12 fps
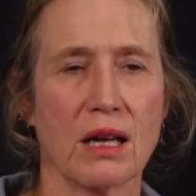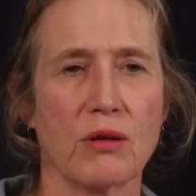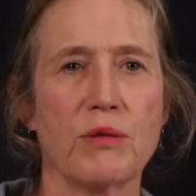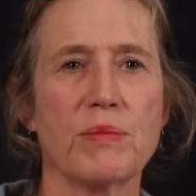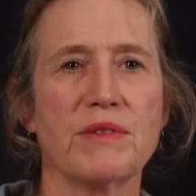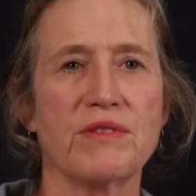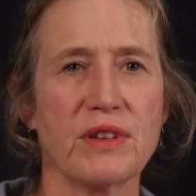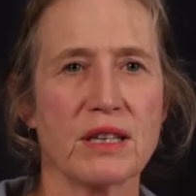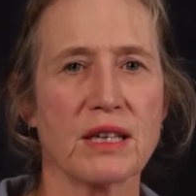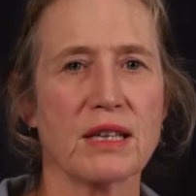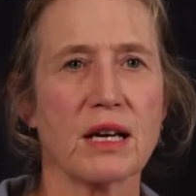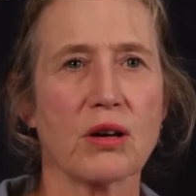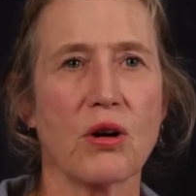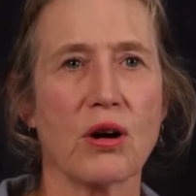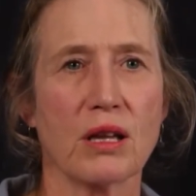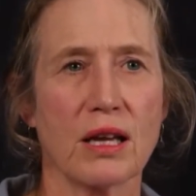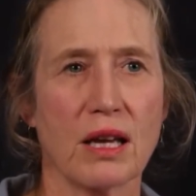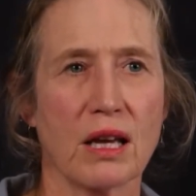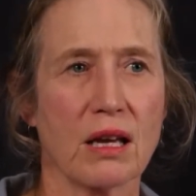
We've been feeling that calling.